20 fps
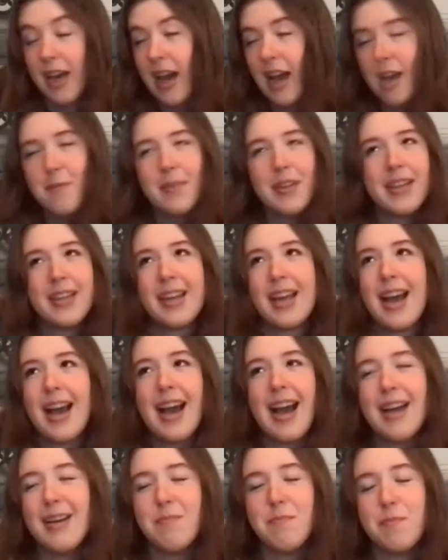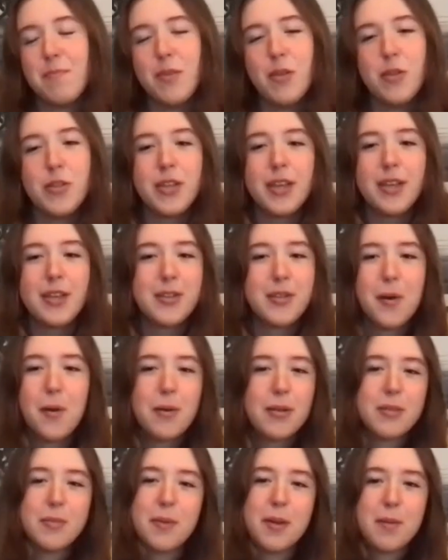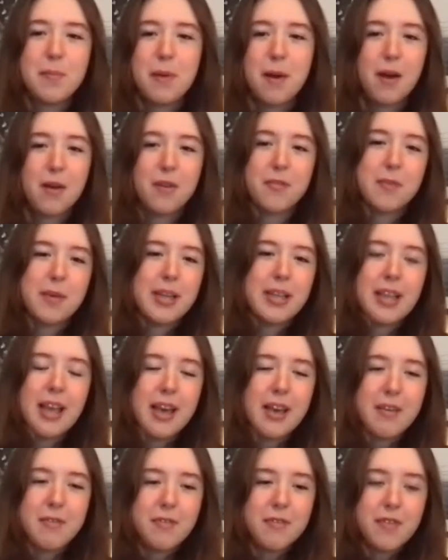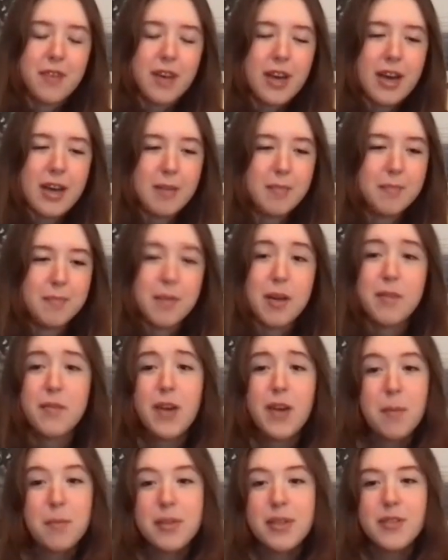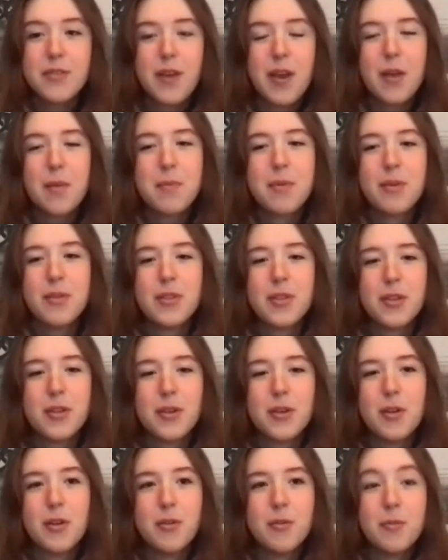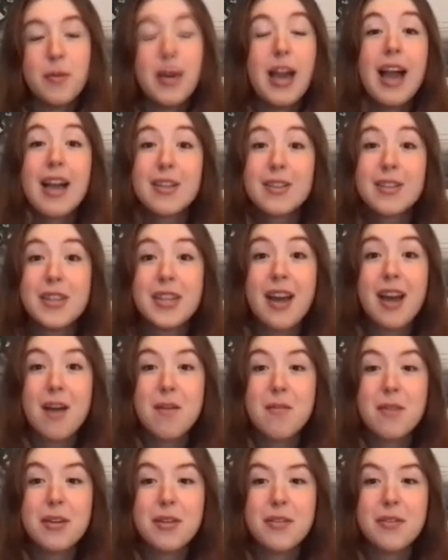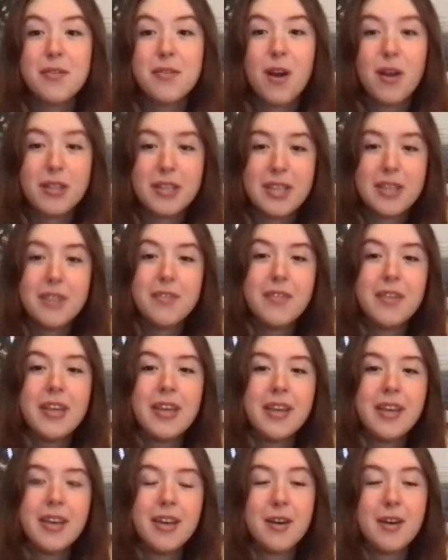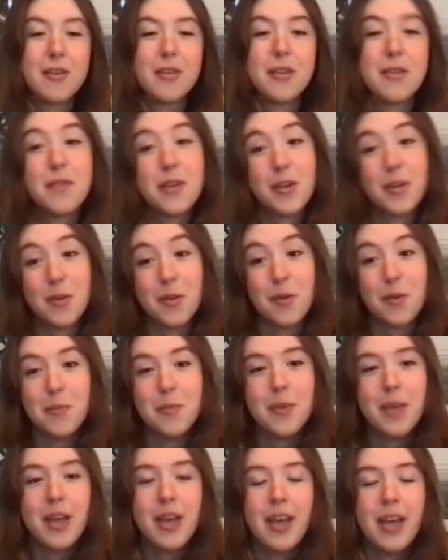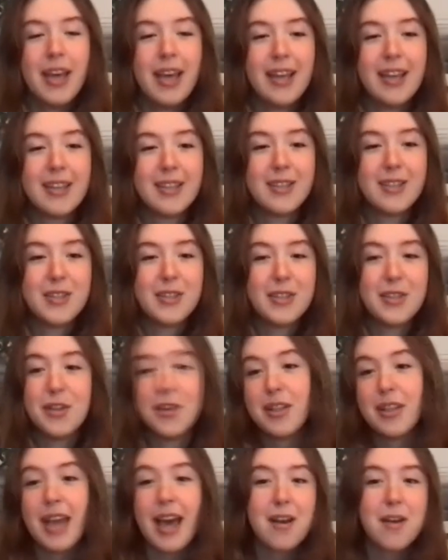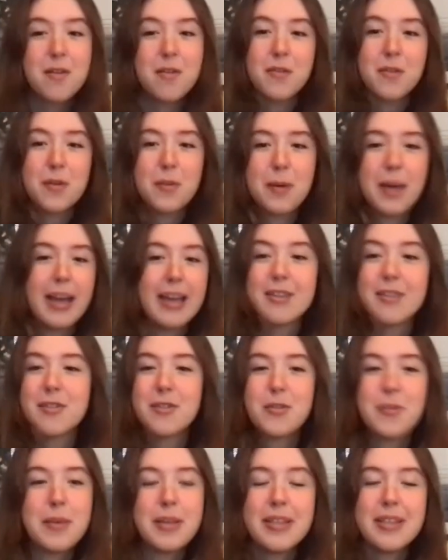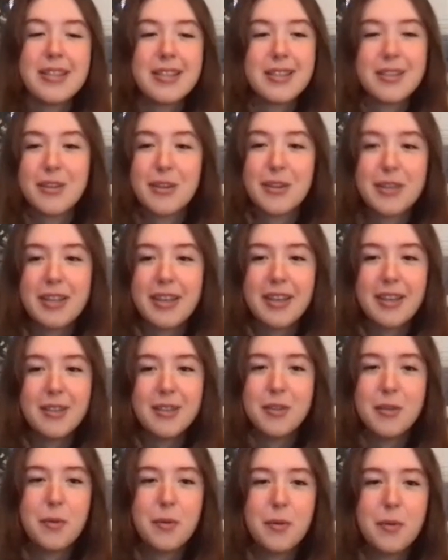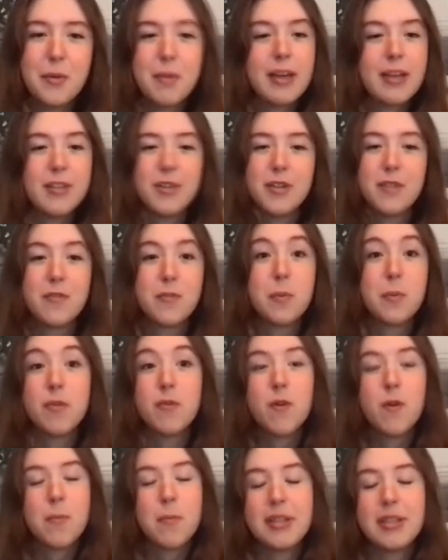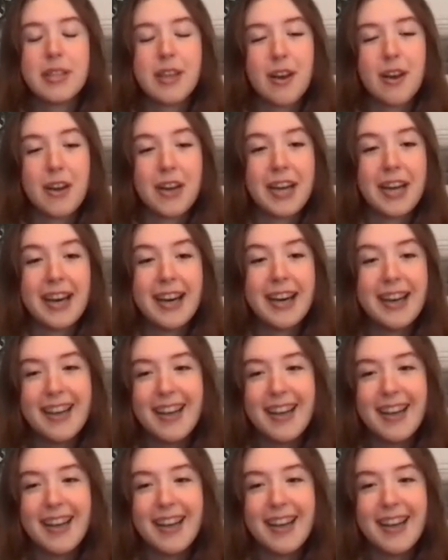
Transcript: I mean, music has always been a part of my life. My family's very musical. We actually got rid of our TV in our living room and put that over by instruments and turned it into a makeshift performance area.